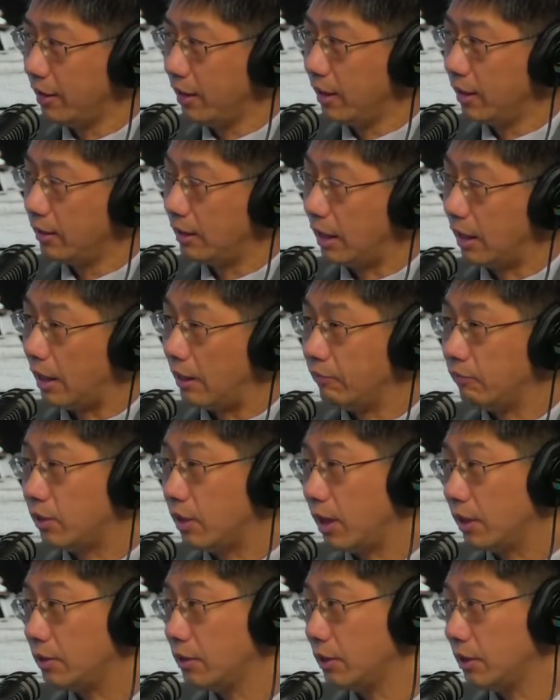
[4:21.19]
Now, I've
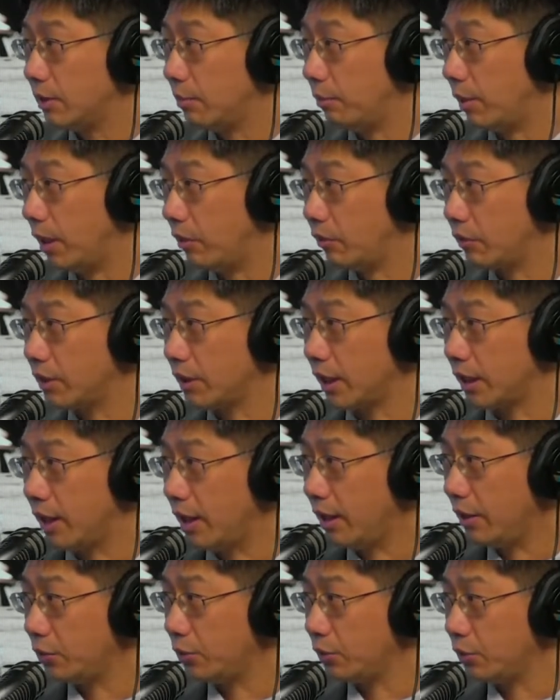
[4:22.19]
talked to some other
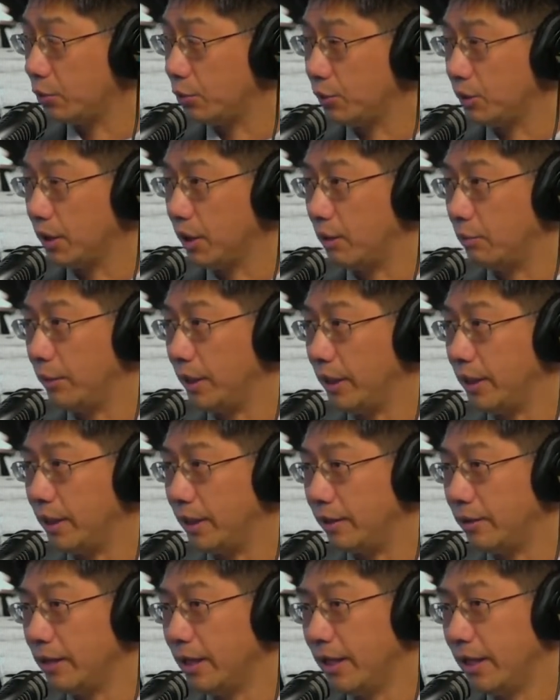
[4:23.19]
psychiatrists who tell me
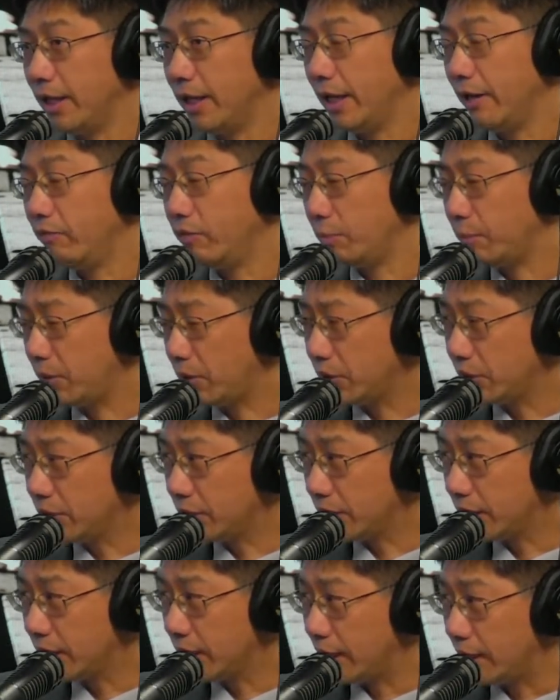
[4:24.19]
that if a
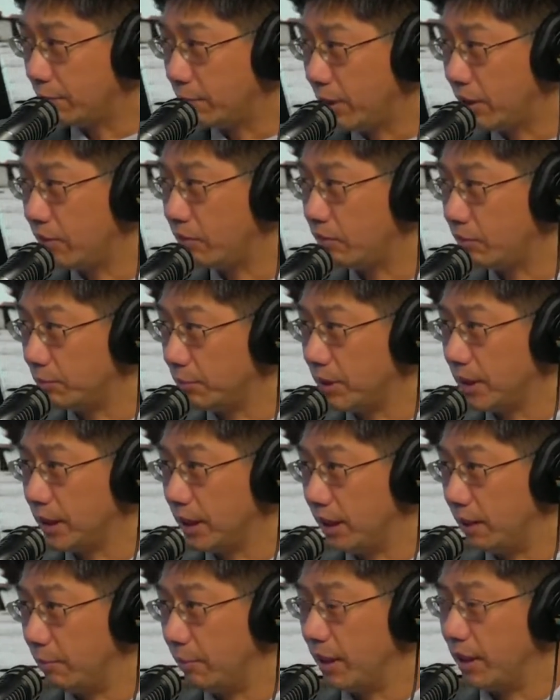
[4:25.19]
person's going to get better from
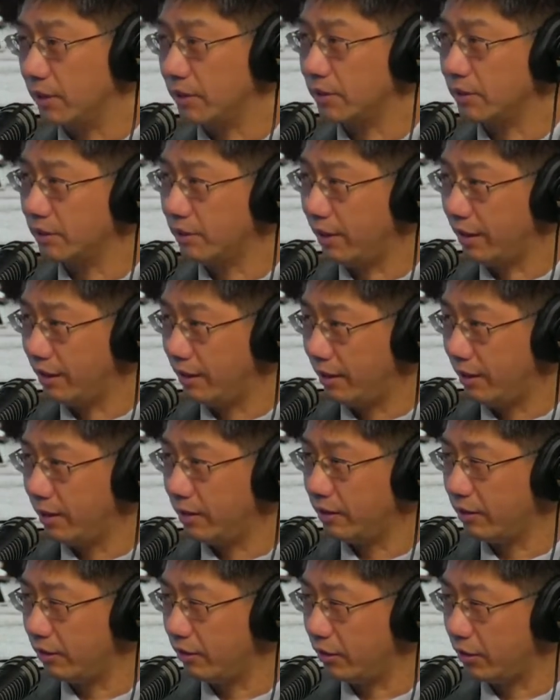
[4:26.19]
TMS, they
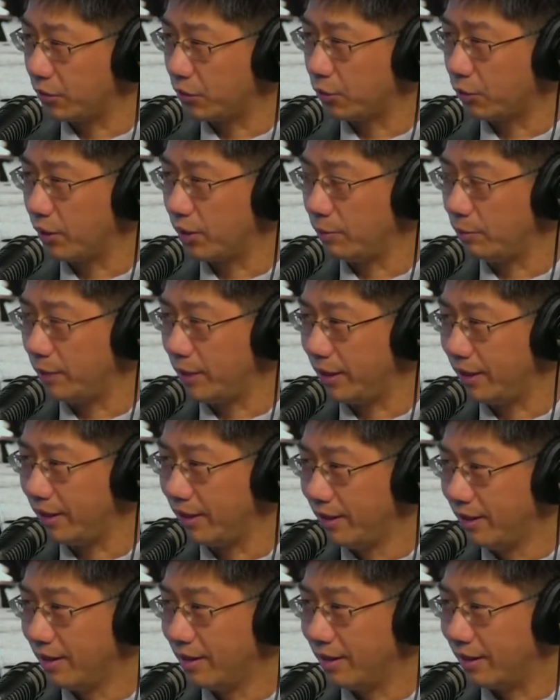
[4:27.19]
think that there's going to be
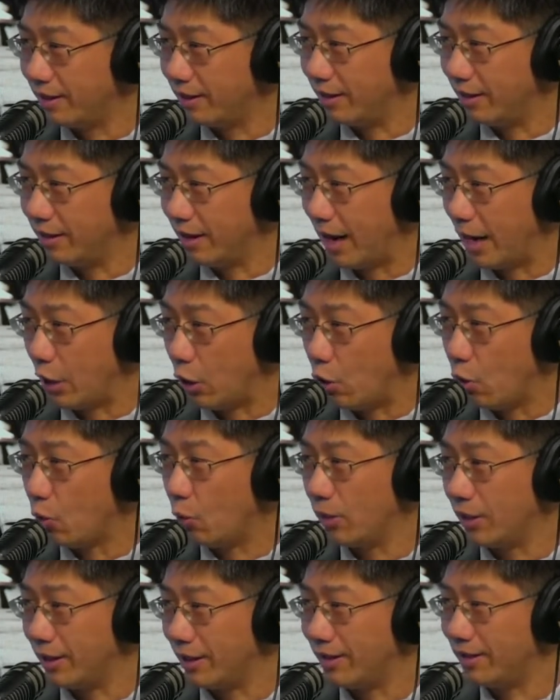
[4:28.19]
an
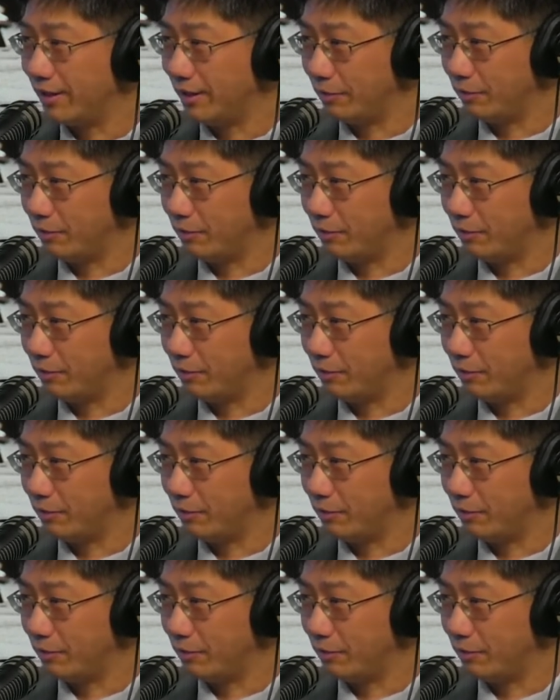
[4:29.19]
iota of